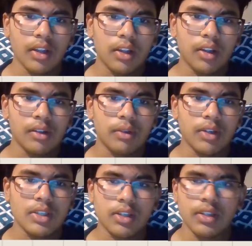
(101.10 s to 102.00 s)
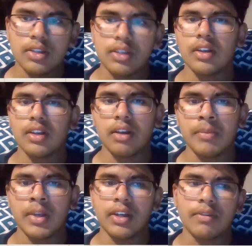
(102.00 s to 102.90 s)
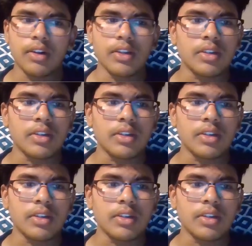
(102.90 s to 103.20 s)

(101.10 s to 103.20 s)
which is a big difference too.